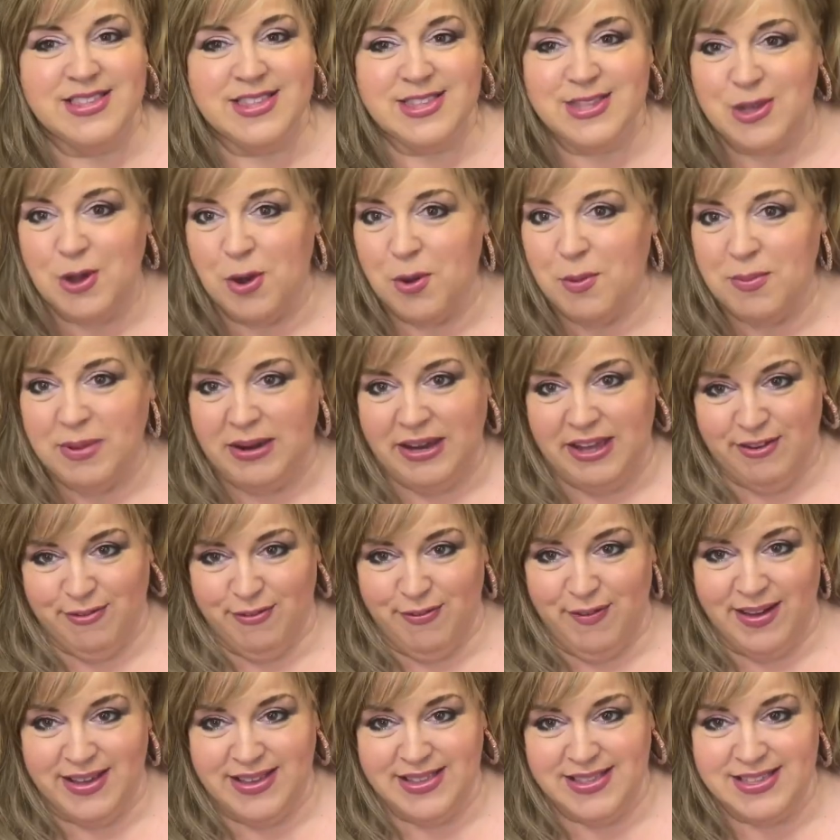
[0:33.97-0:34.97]
So many
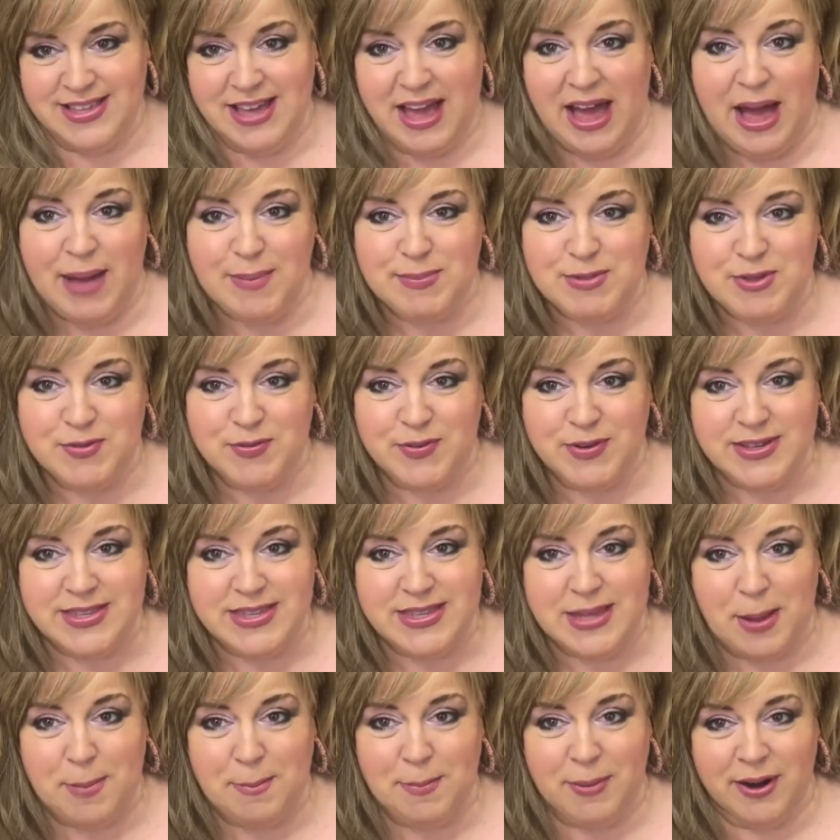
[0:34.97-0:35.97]
fun tops for
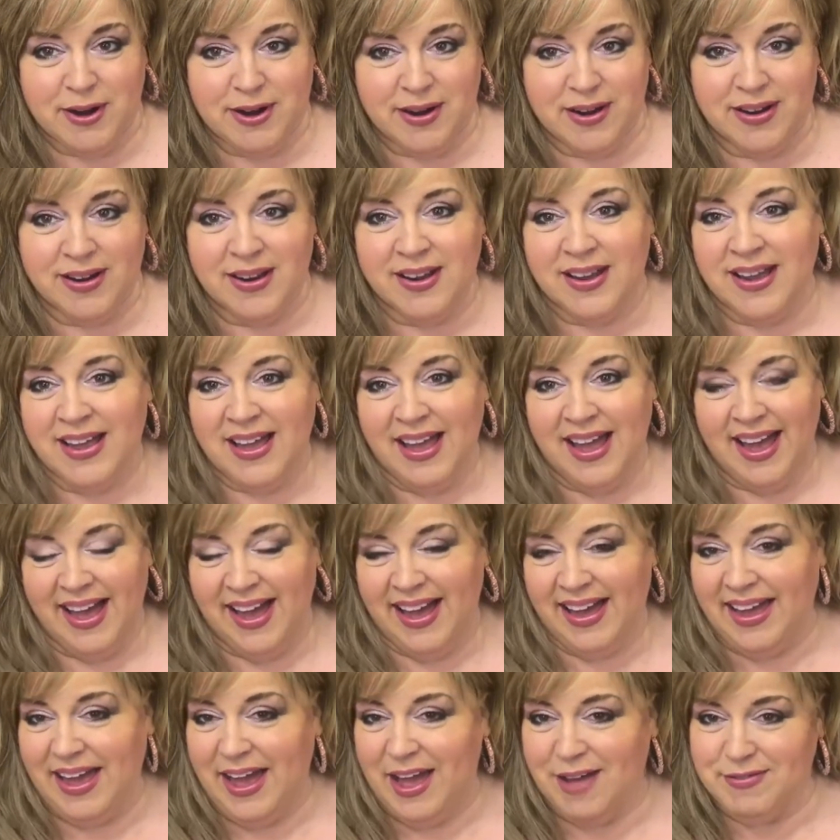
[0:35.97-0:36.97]
summer. I
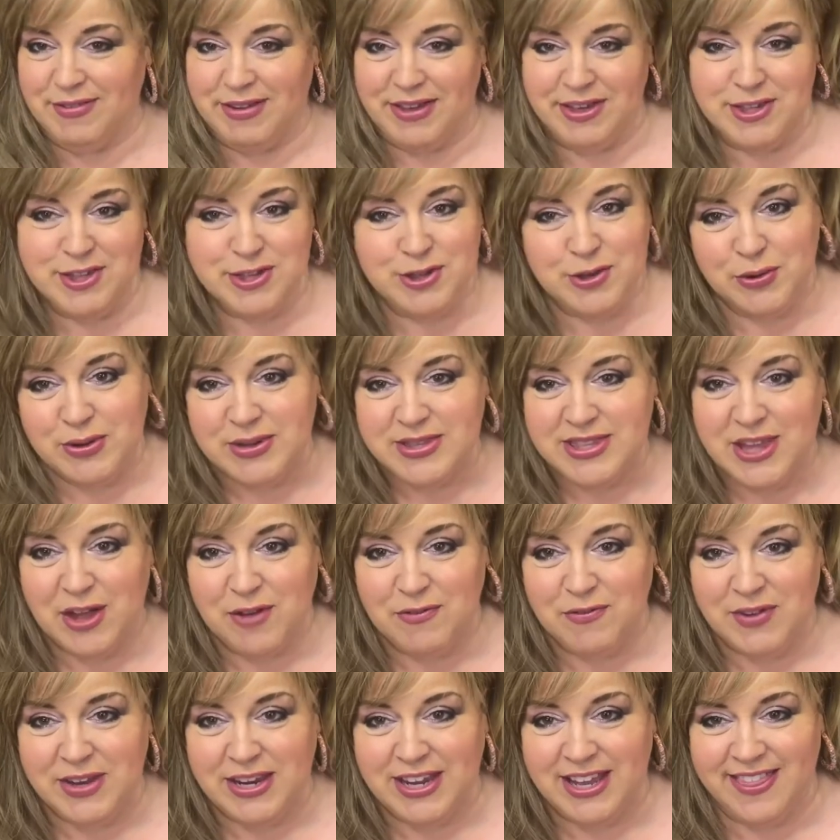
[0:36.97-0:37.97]
have a shorts
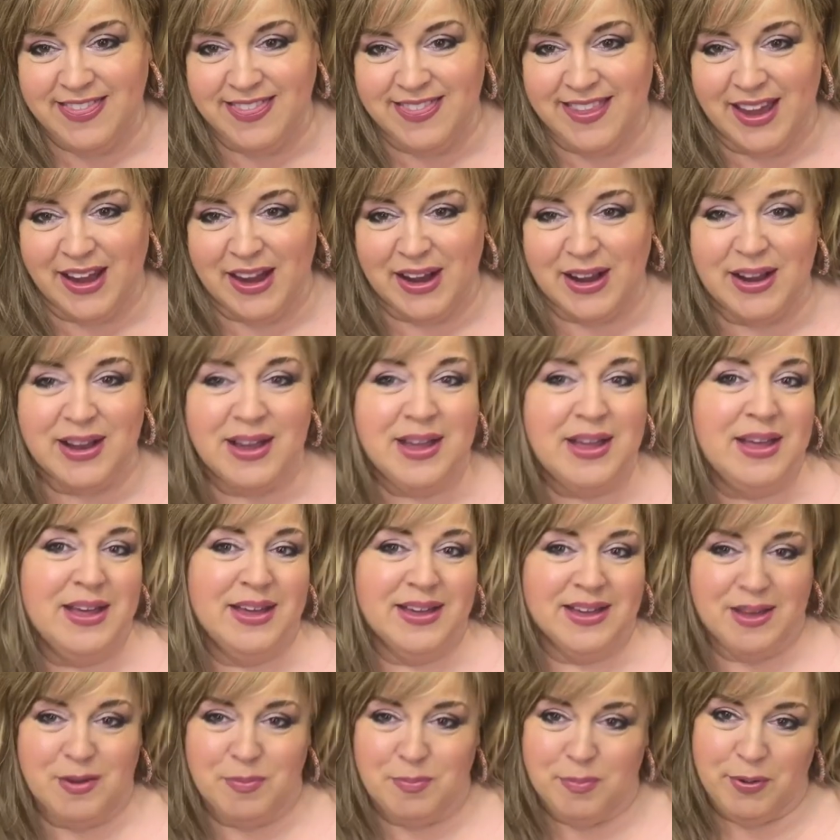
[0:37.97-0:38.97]
outfit in there,
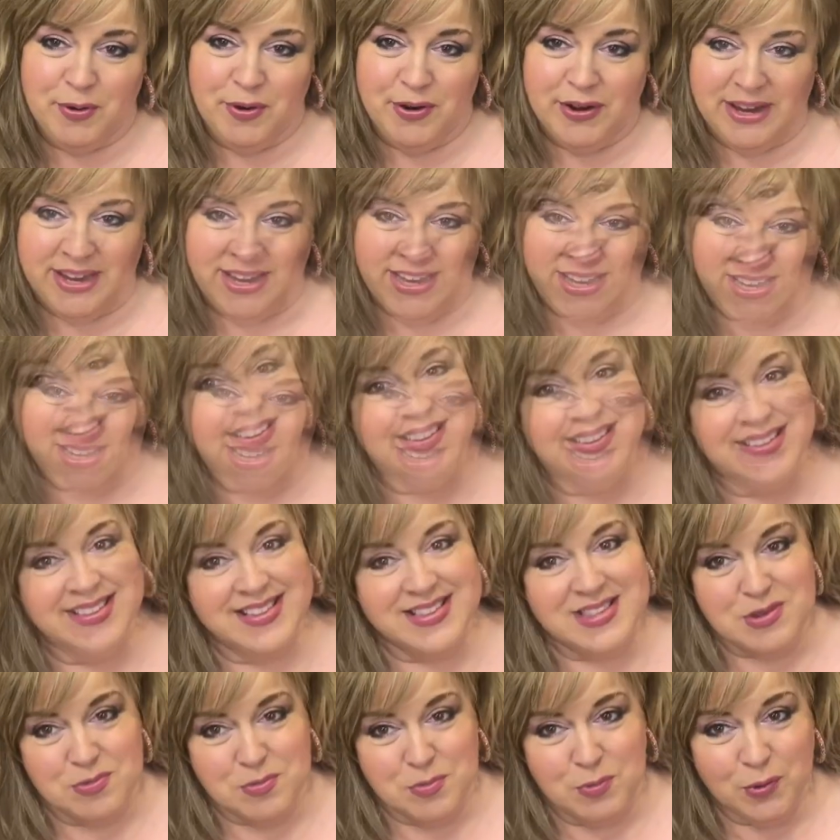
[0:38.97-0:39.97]
capris,
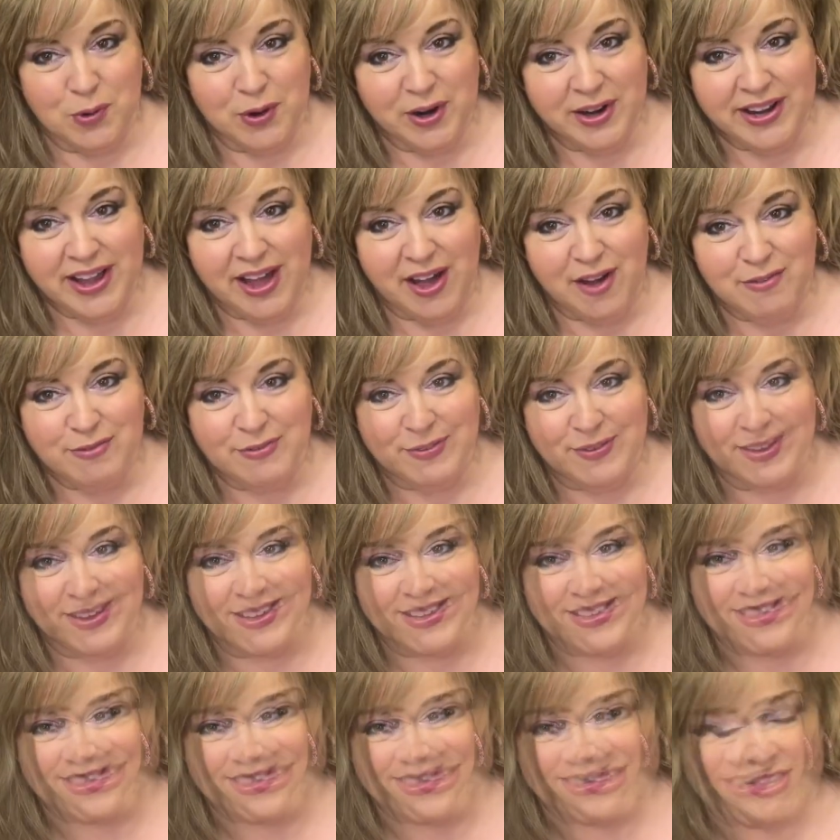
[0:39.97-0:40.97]
some work
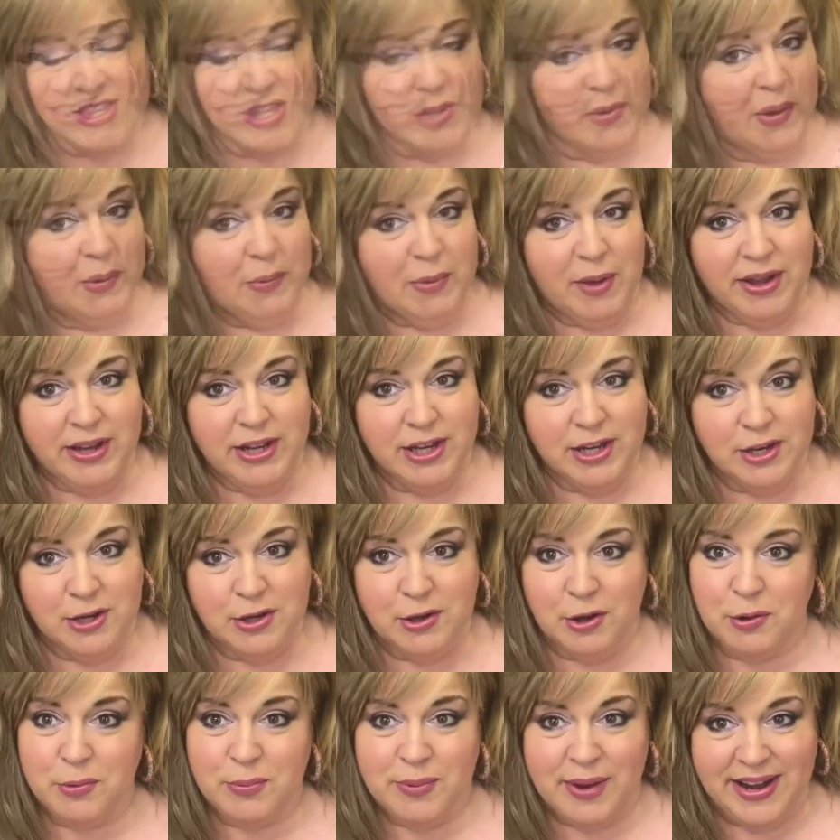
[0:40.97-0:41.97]
outfits. So I want you to
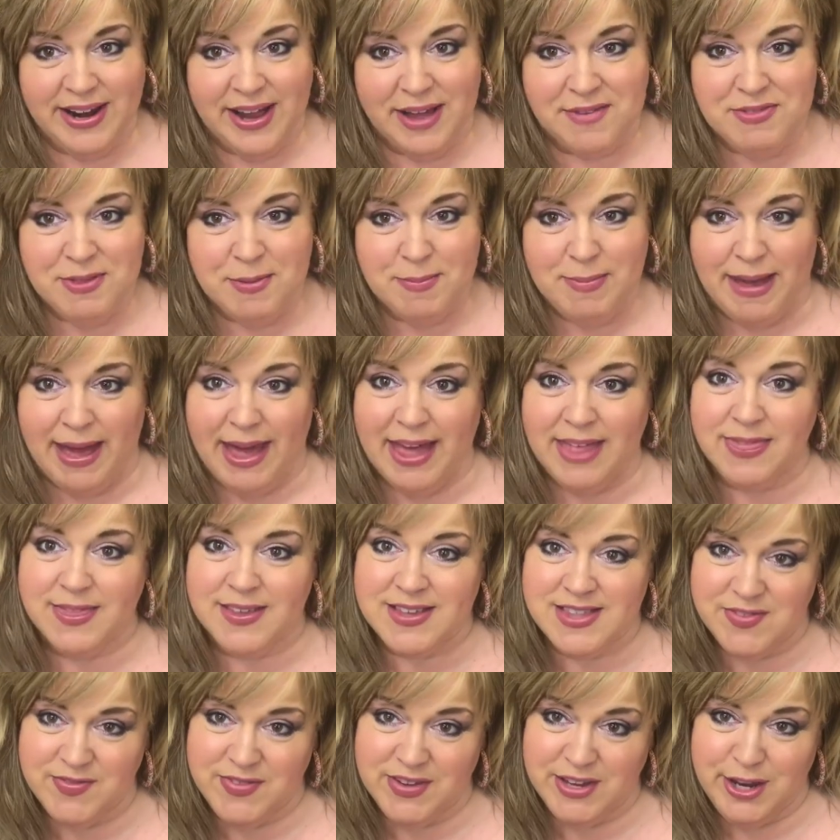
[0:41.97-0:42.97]
know right off the bat,
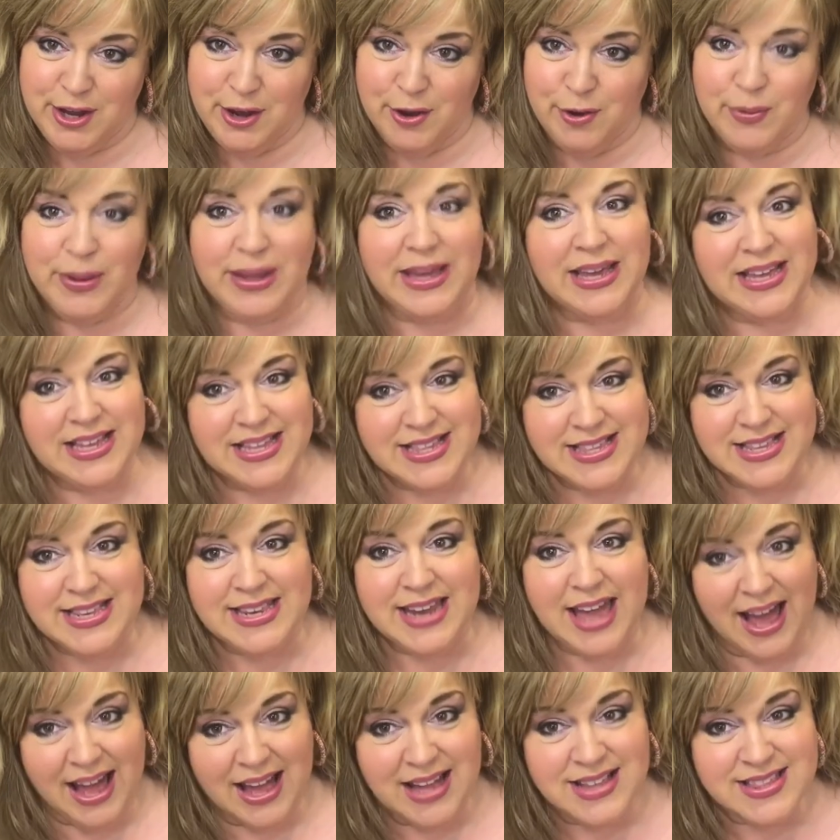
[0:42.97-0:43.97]
this video is
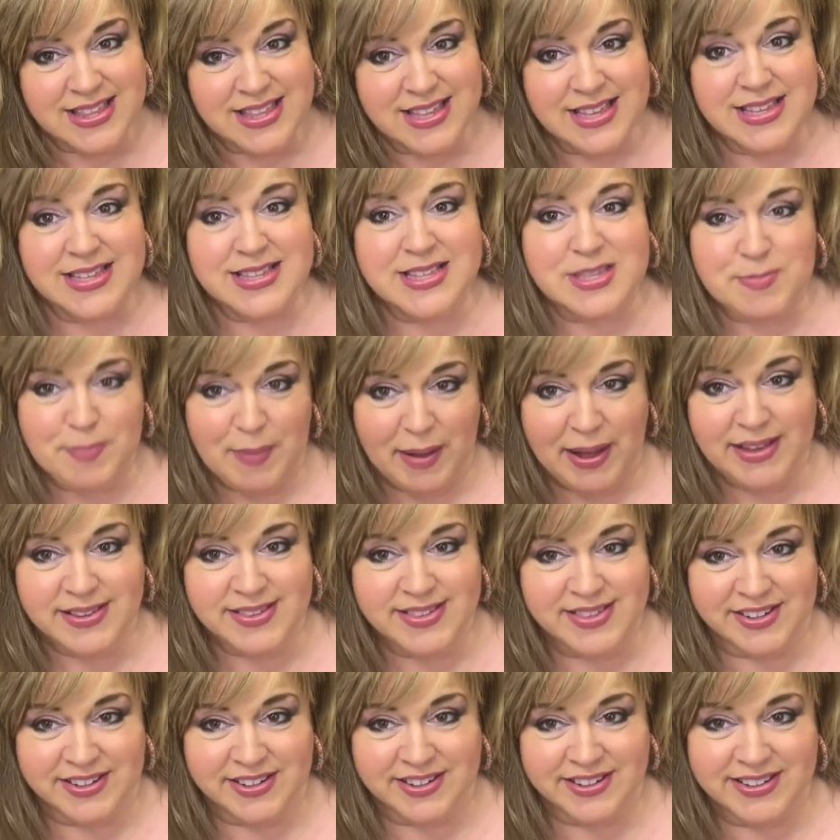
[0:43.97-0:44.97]
not
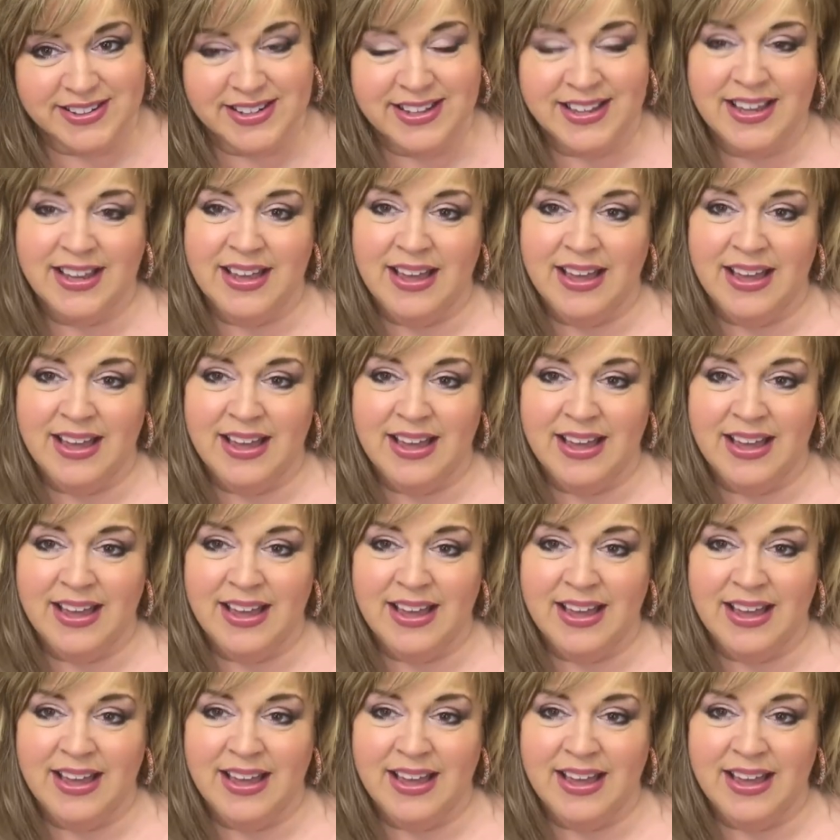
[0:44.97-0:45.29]
sponsored.